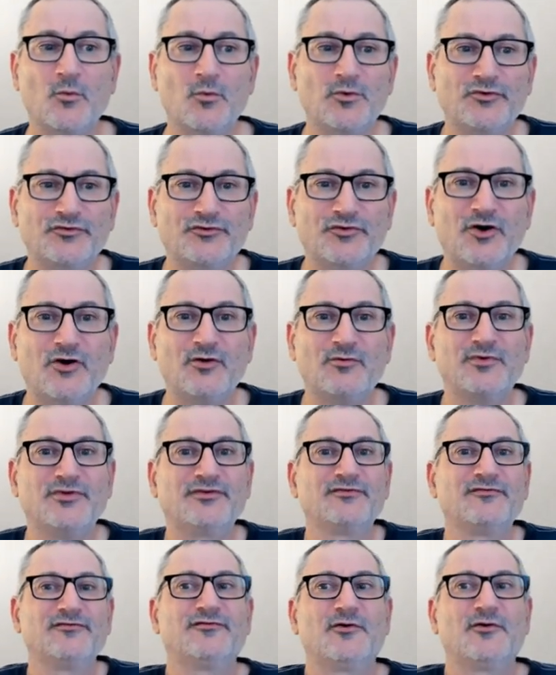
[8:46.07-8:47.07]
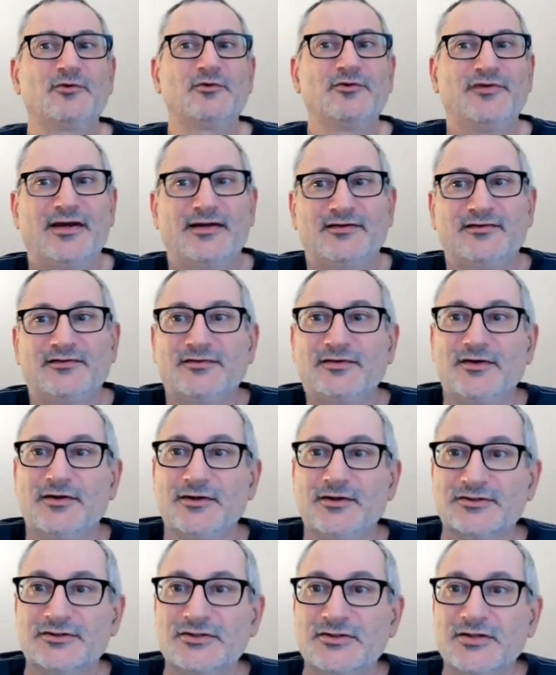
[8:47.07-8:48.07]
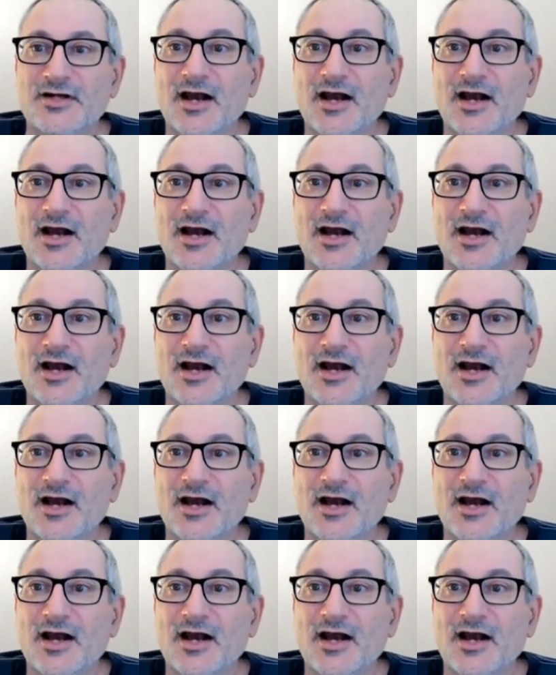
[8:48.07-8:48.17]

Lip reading: start with some full text search.